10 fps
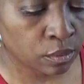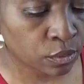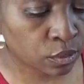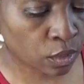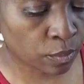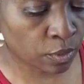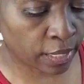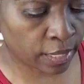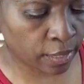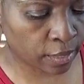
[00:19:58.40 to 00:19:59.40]
So I'm going to
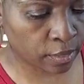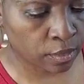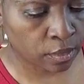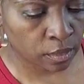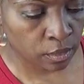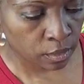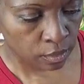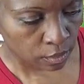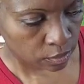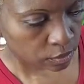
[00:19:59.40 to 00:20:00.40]
add
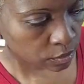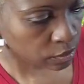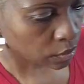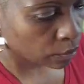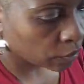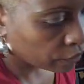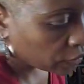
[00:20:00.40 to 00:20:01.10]
some of